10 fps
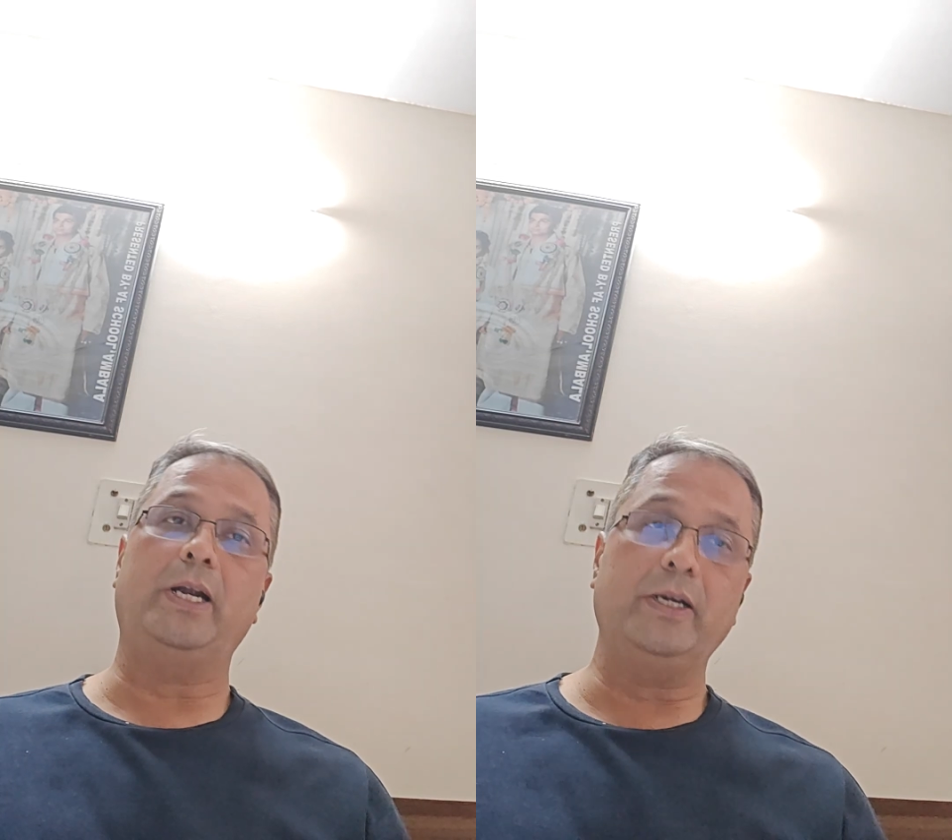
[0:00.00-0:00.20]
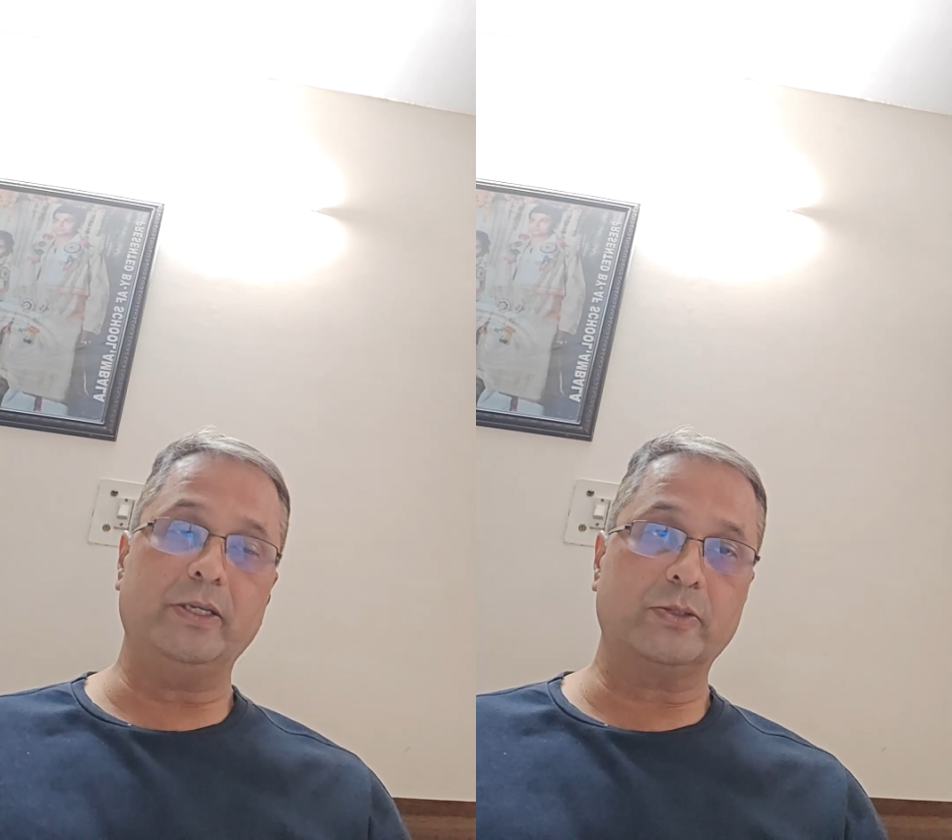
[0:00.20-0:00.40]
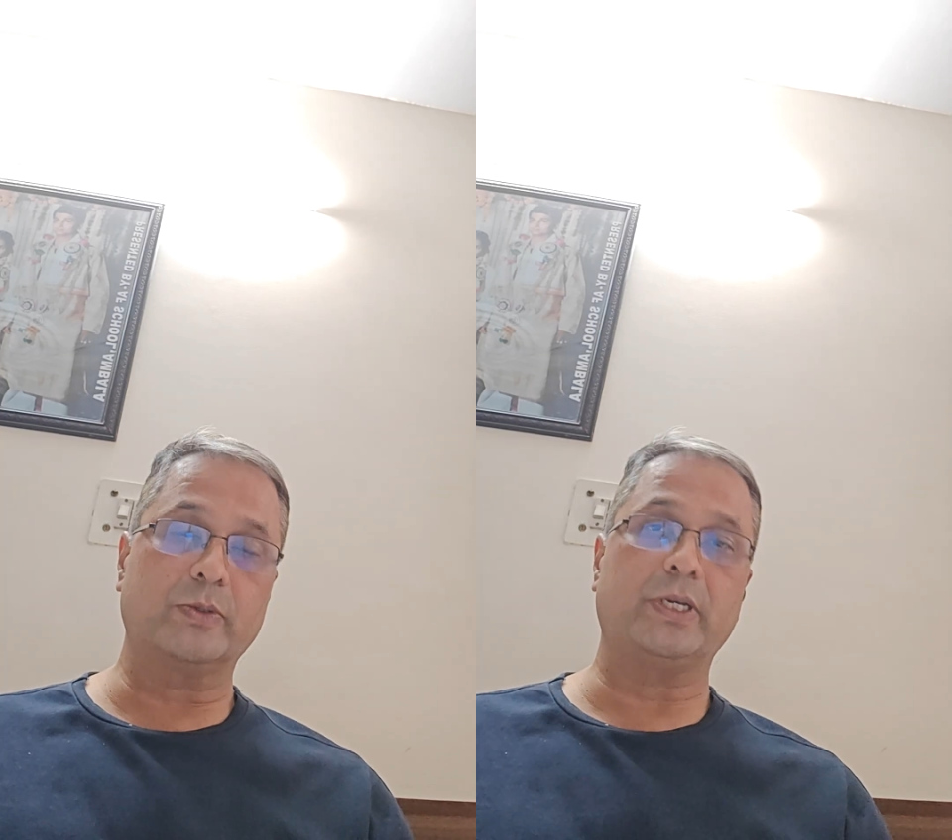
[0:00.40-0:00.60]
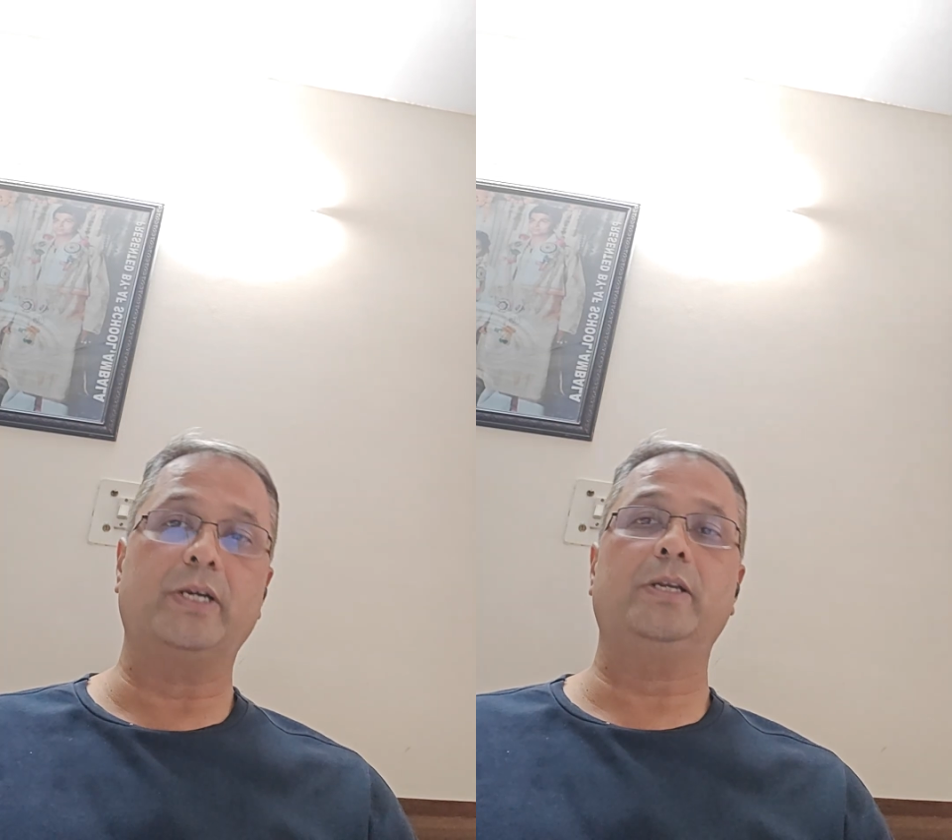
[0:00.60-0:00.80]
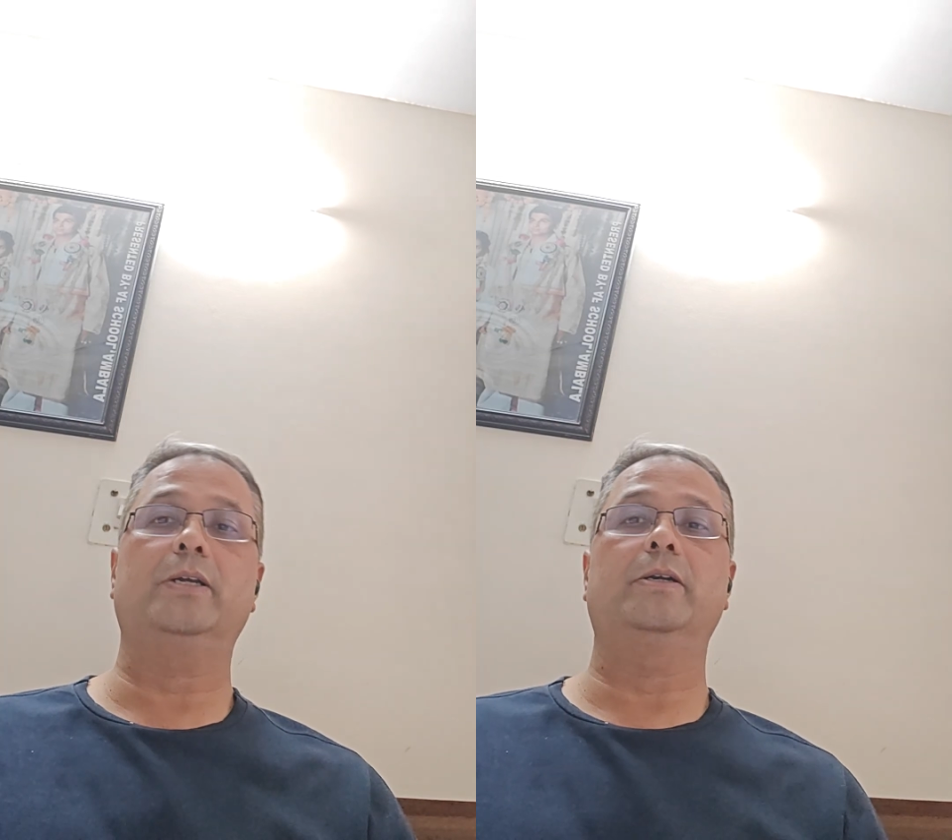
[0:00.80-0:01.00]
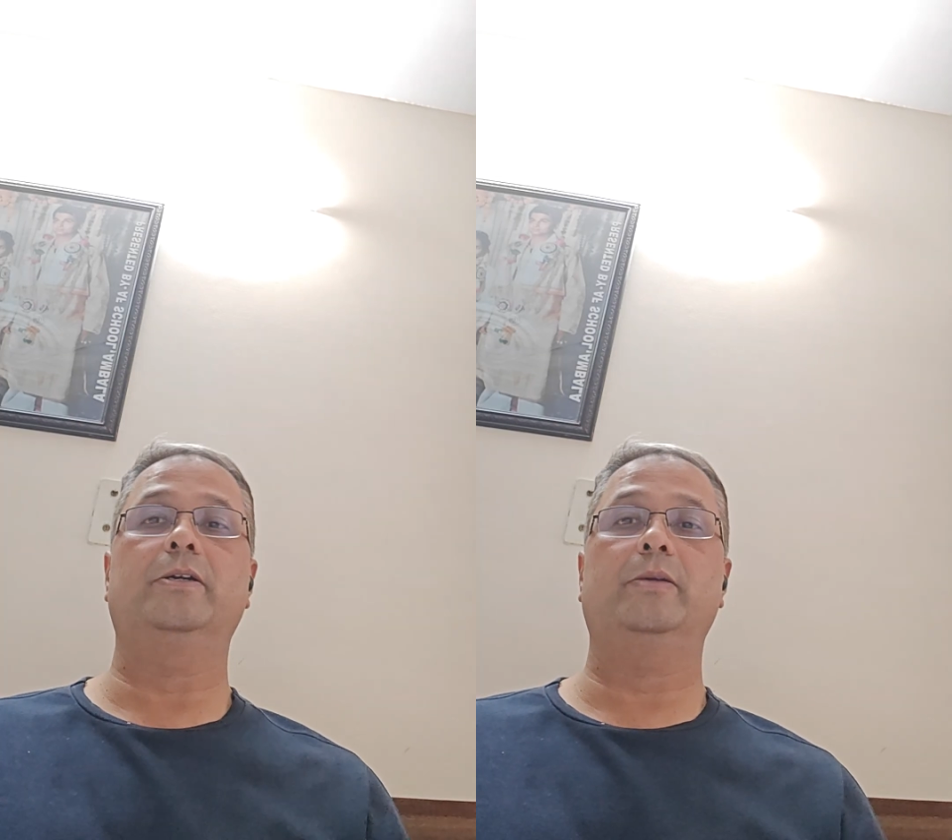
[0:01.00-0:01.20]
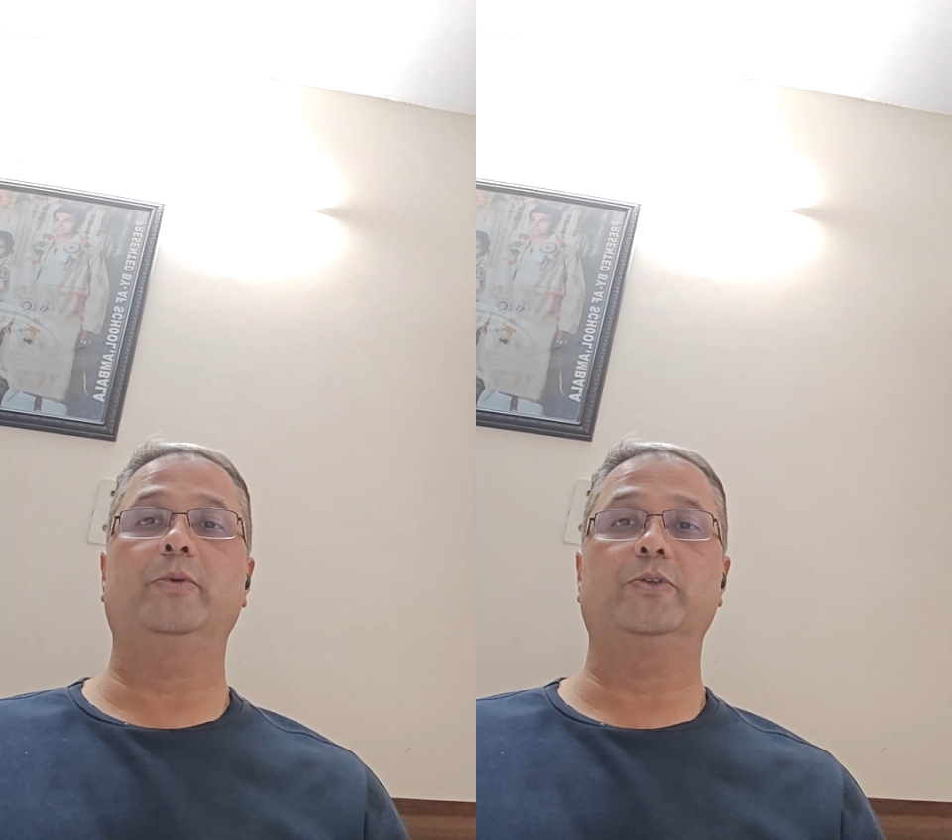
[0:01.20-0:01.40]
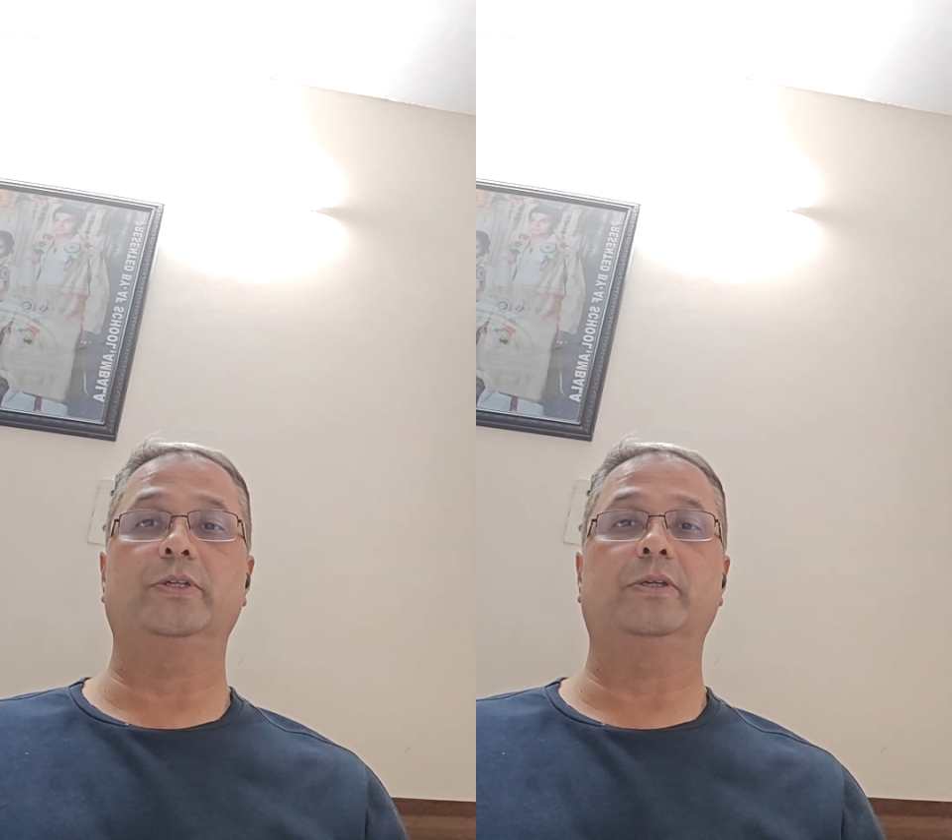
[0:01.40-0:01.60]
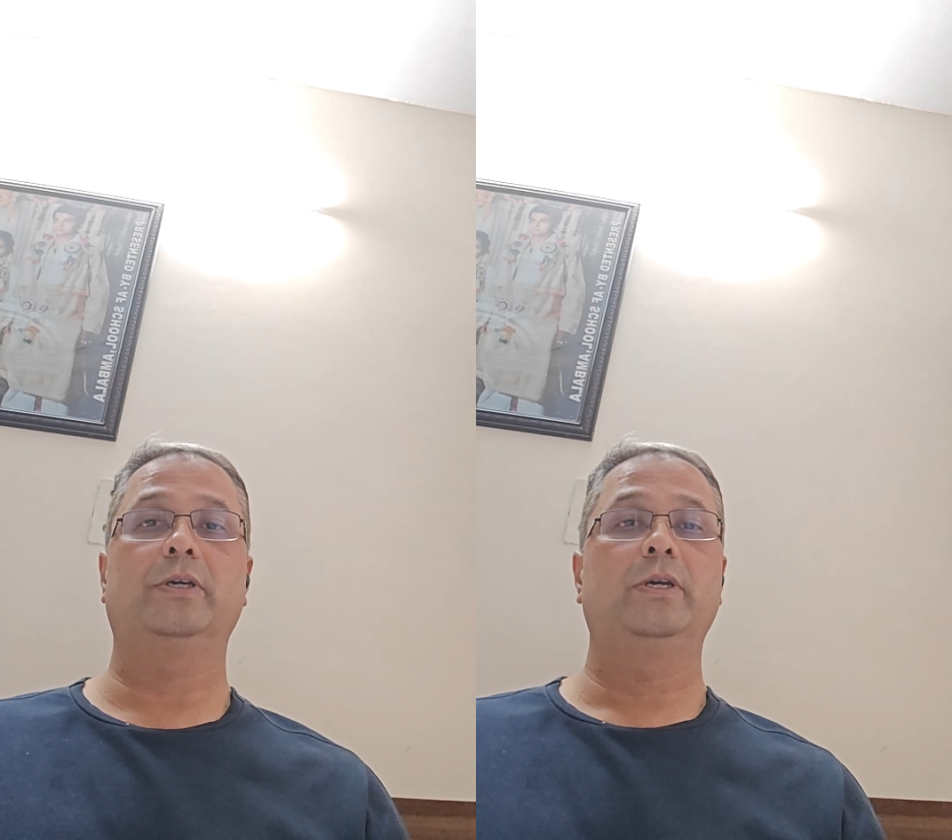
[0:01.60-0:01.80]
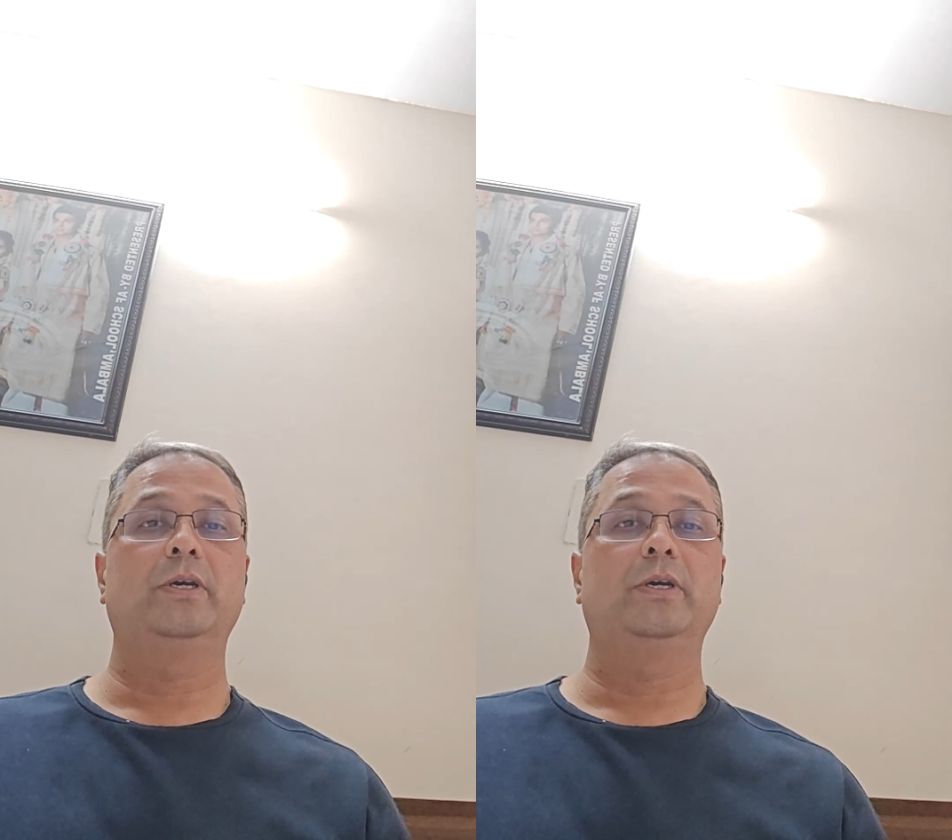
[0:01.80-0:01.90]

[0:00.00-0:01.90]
and societal contribution.